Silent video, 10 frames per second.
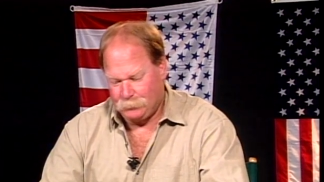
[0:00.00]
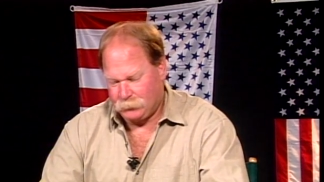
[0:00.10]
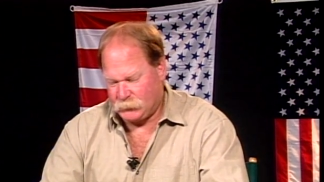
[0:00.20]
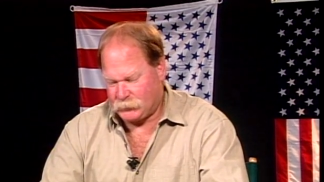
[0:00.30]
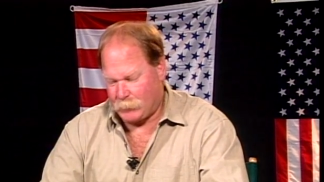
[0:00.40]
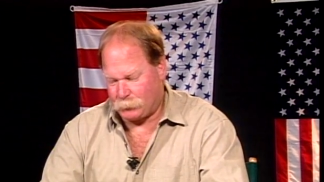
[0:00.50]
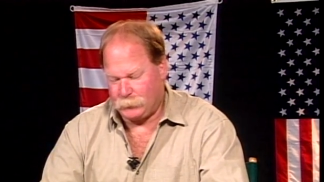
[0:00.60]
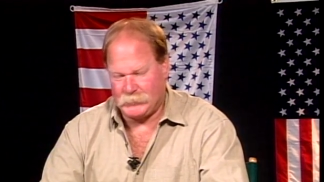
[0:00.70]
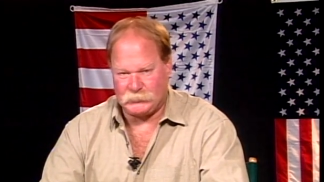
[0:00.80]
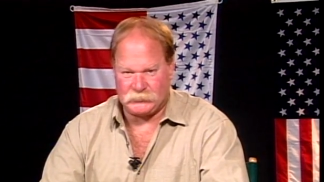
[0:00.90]
this
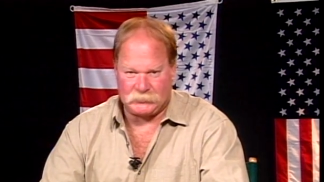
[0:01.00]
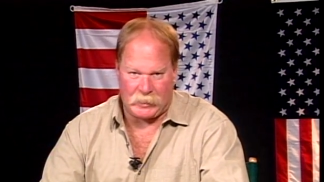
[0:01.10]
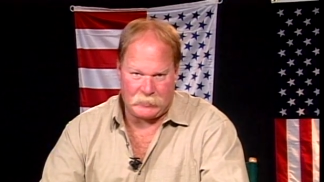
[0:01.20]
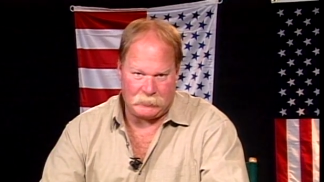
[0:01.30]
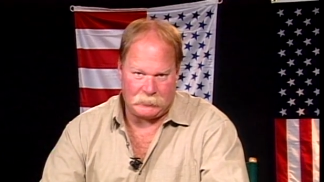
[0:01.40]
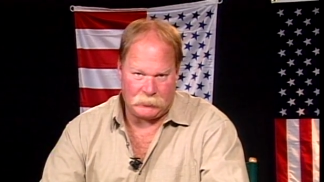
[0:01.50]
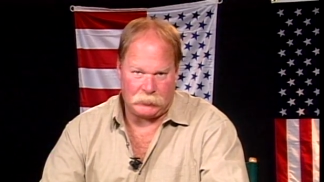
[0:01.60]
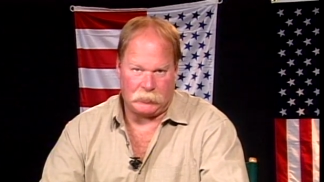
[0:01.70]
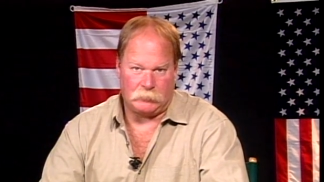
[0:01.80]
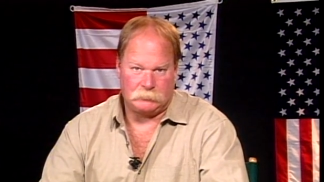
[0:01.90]
operation started a year
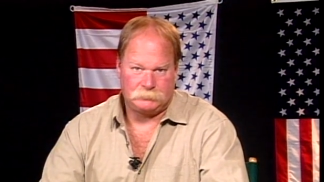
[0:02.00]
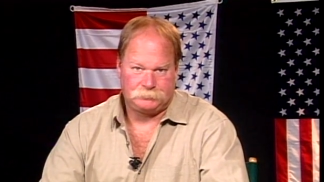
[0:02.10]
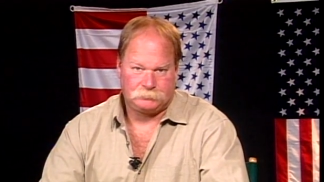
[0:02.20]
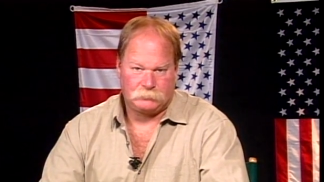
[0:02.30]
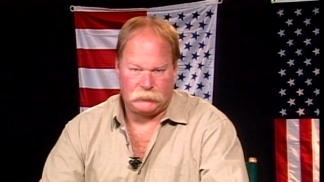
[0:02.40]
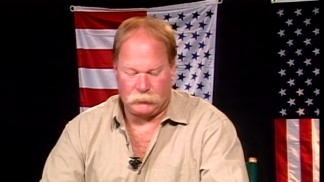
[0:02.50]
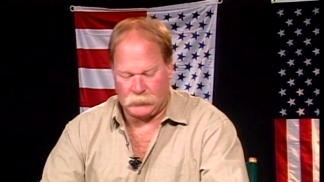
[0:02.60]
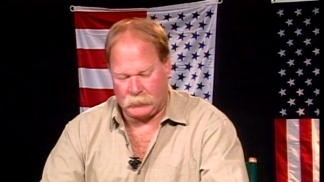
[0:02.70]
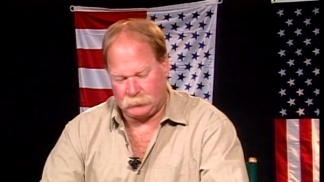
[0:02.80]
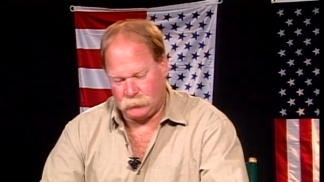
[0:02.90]
ago. You've
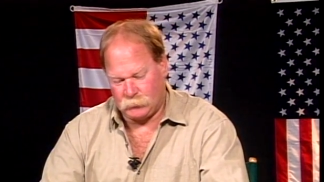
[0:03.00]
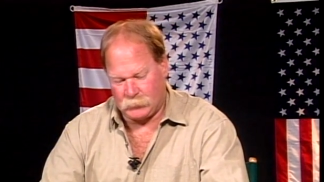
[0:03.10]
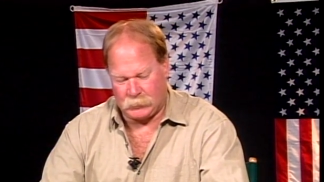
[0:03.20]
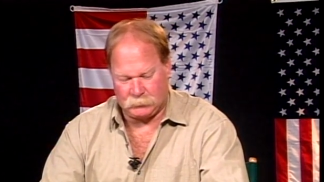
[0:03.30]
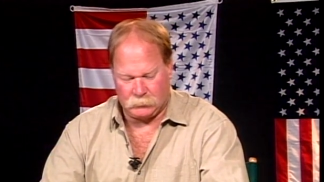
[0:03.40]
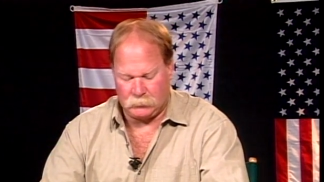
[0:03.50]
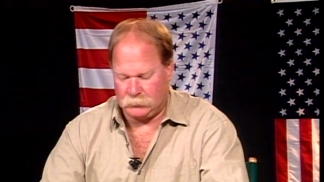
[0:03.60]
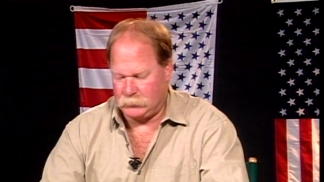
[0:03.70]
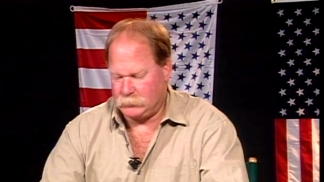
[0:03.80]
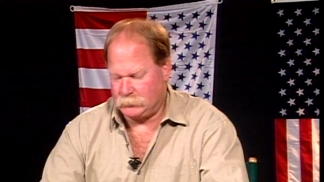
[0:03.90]
got
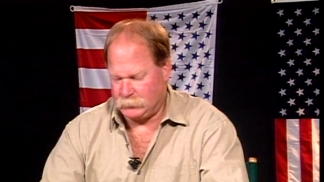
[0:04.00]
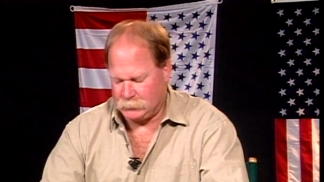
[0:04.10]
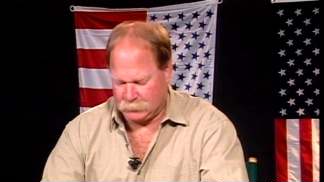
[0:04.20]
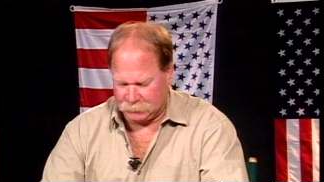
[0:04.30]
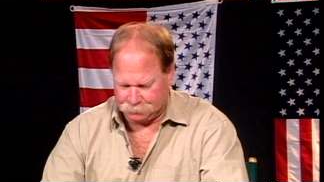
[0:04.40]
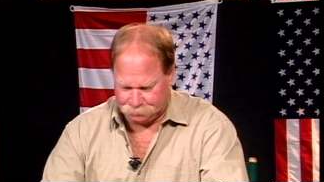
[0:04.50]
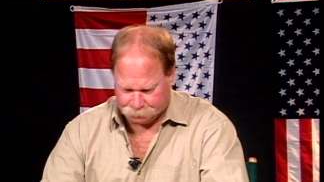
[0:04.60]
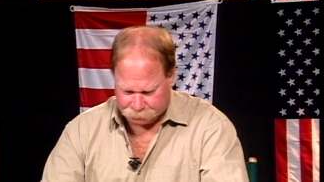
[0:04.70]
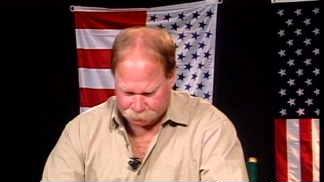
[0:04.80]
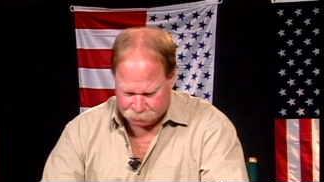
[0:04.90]
the
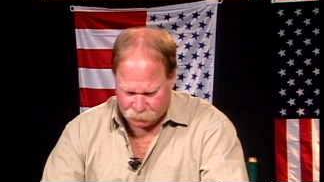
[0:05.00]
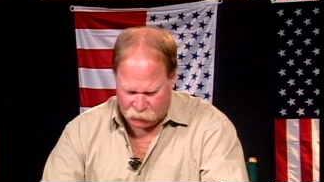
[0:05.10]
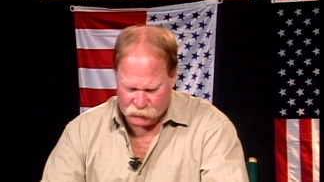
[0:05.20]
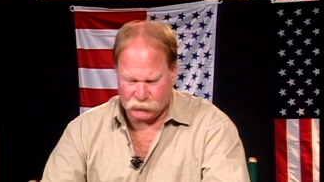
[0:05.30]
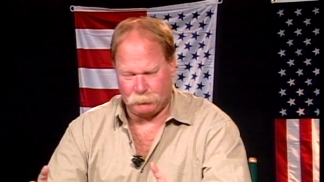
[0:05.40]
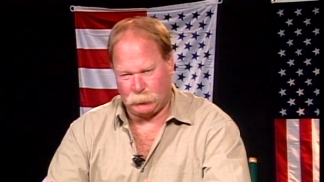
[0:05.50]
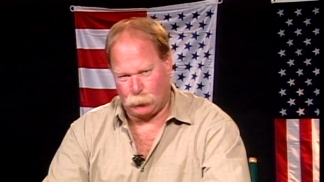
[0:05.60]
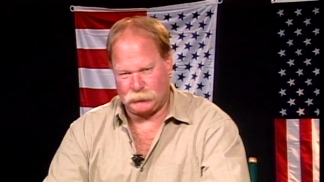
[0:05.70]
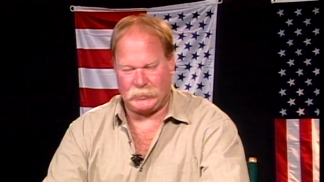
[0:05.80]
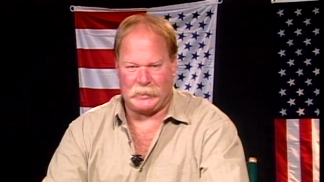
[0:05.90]

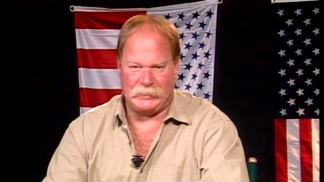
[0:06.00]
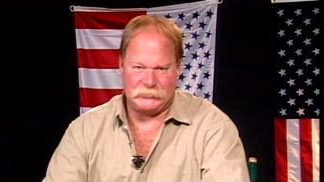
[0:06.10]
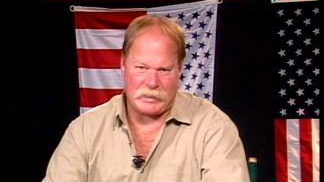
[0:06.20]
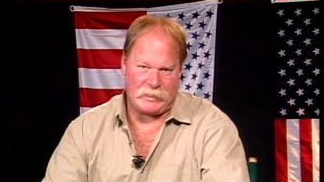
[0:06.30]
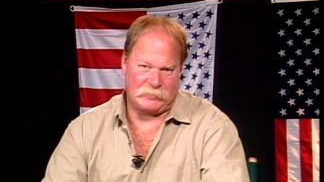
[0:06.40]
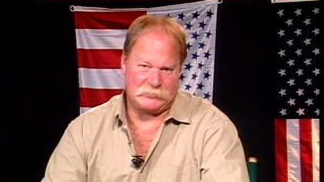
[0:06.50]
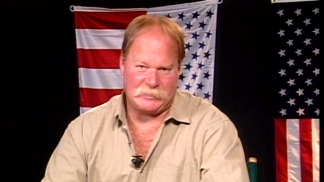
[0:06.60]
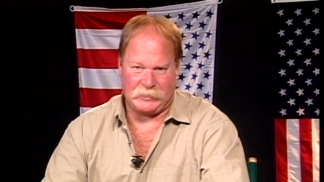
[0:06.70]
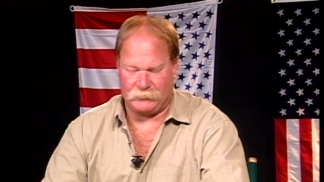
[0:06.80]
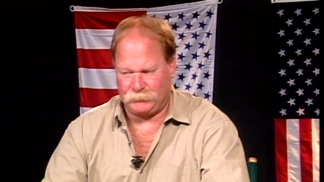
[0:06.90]
supposed hijackers
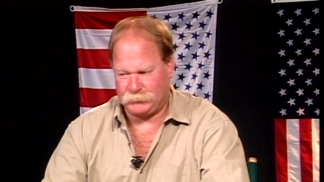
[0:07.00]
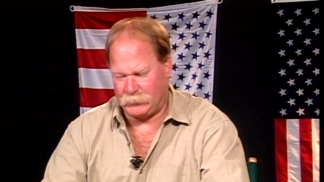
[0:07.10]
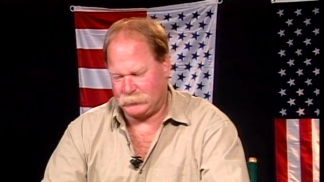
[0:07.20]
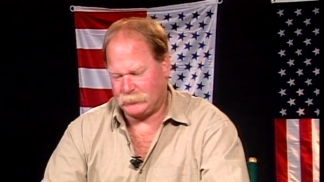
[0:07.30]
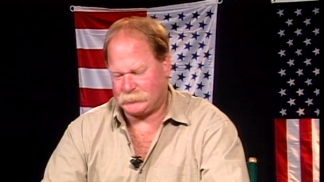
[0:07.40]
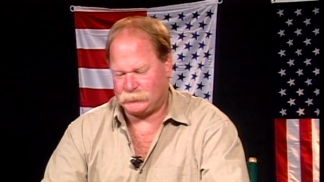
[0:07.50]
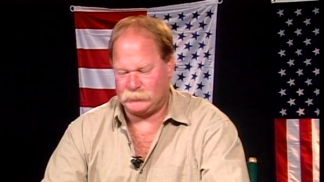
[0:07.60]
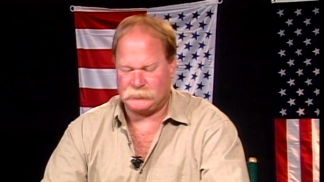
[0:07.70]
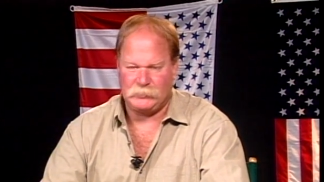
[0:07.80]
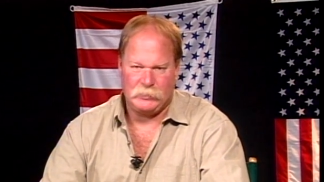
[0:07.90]
taking flight
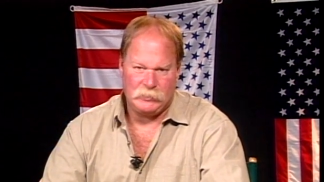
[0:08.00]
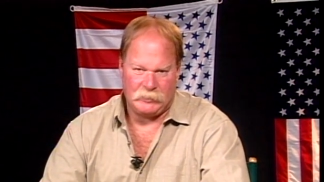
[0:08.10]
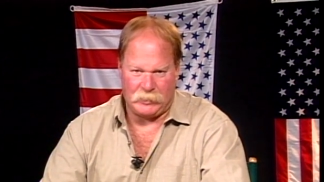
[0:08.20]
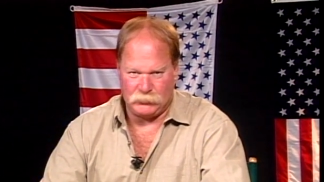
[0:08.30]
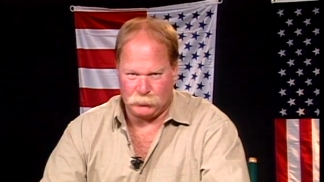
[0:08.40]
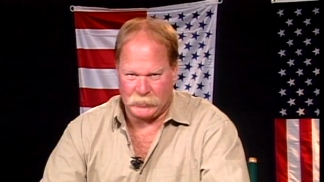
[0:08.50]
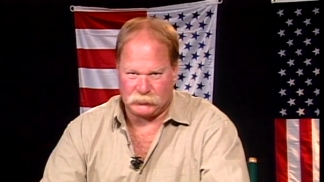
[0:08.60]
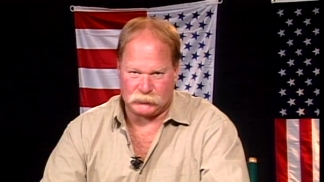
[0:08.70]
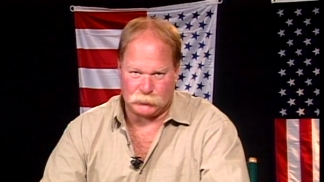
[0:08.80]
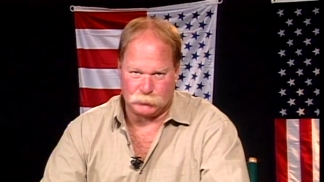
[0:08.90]
lessons at U.S.
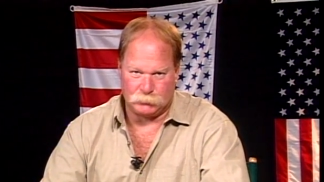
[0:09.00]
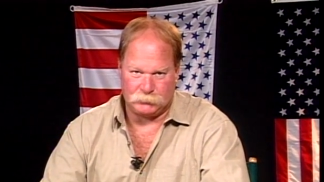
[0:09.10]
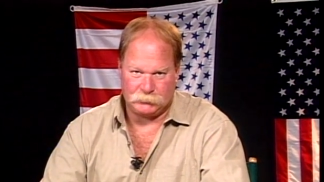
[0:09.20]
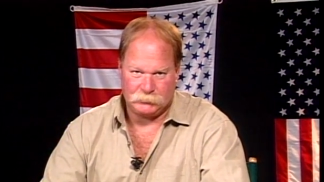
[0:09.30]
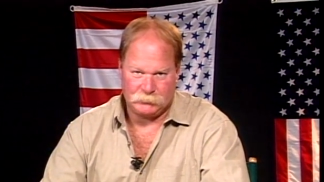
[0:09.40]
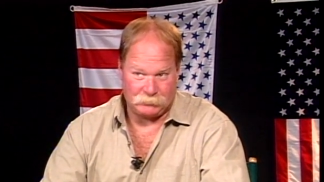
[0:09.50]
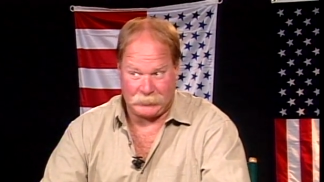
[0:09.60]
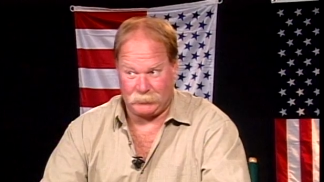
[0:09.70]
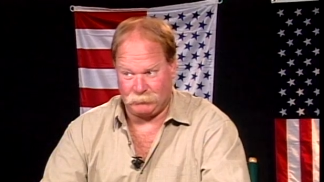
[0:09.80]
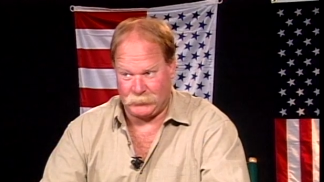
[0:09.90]
schools
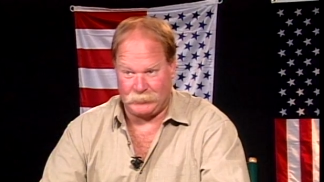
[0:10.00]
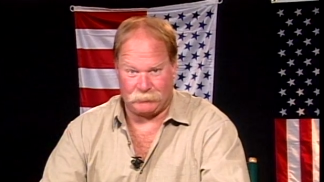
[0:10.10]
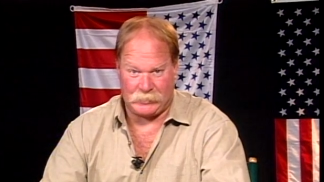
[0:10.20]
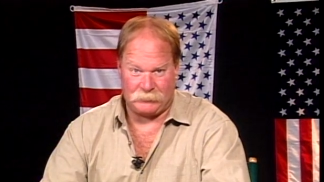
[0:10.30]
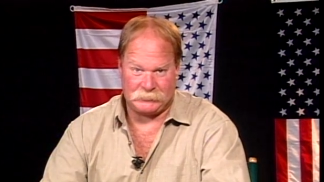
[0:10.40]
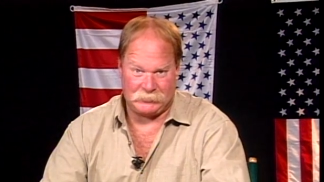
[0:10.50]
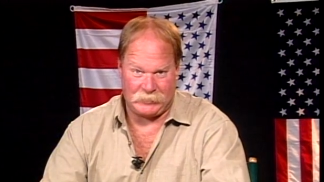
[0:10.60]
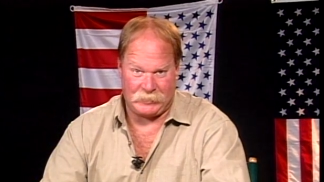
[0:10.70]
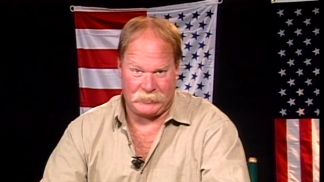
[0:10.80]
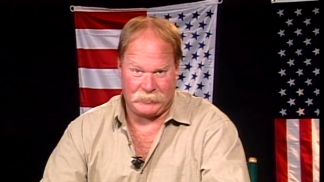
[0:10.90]
right around the
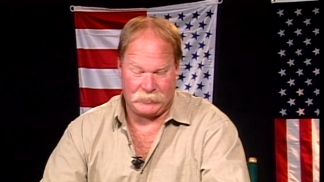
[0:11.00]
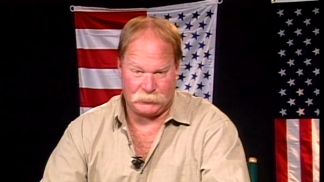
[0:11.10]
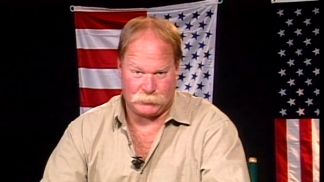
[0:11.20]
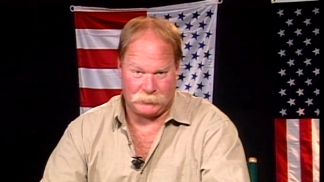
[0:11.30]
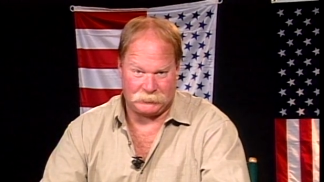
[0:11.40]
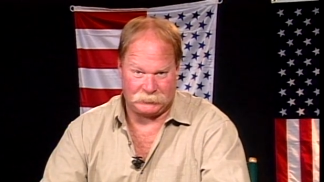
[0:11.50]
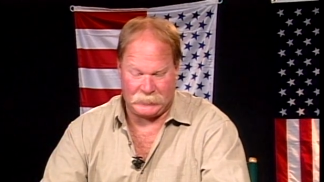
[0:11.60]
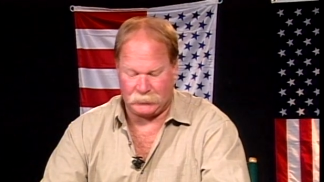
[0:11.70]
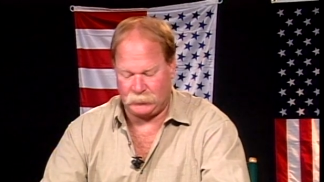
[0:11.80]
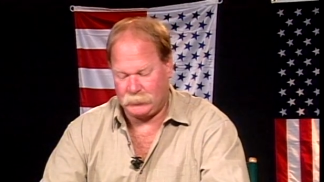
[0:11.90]
CIA headquarters in
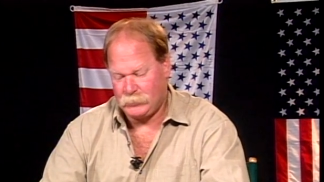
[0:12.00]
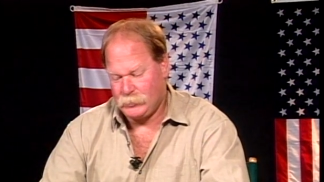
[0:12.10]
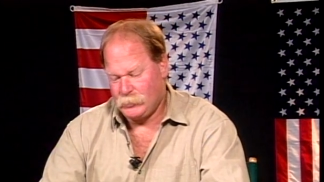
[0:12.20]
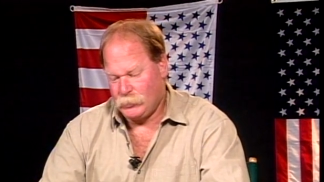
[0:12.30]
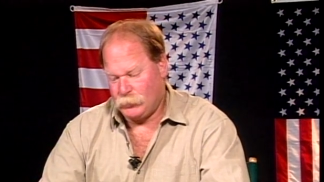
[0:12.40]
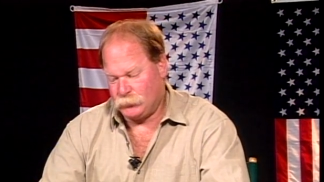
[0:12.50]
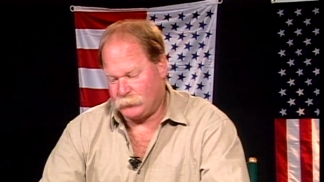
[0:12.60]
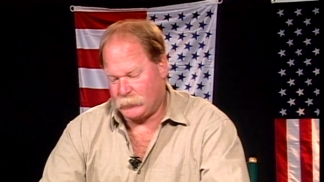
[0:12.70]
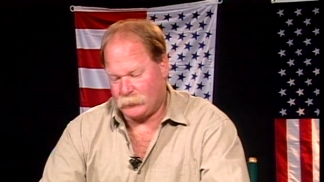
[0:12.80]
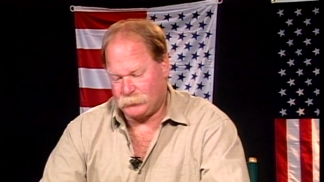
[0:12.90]
Langley. You've
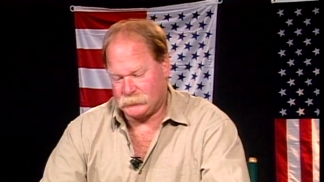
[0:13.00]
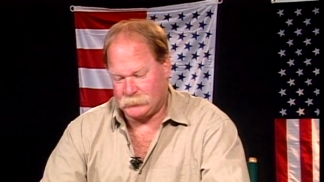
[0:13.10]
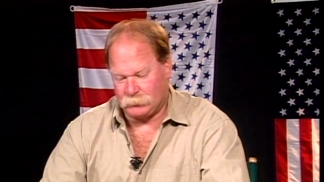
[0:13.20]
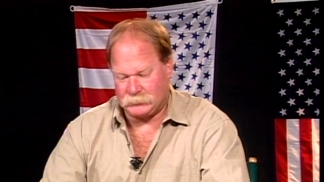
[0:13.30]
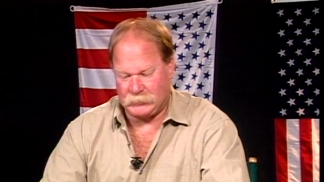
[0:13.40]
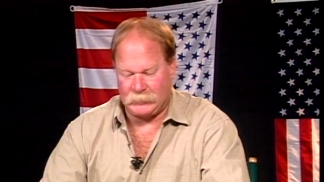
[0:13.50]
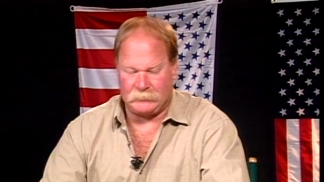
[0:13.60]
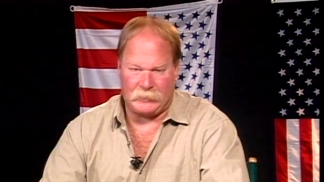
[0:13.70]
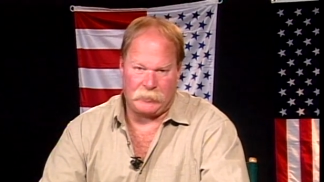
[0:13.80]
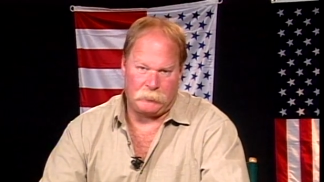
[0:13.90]
got to facilitate
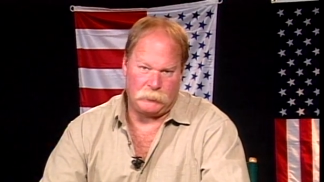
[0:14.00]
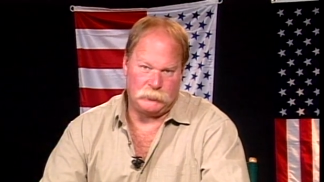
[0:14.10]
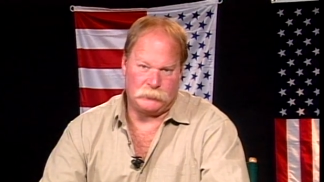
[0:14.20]
them.